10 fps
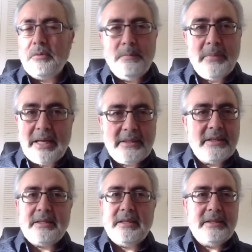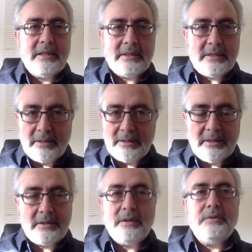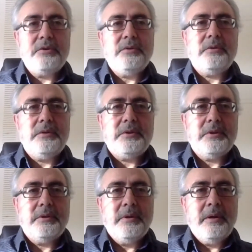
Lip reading: no madrasa in a sense as an institution.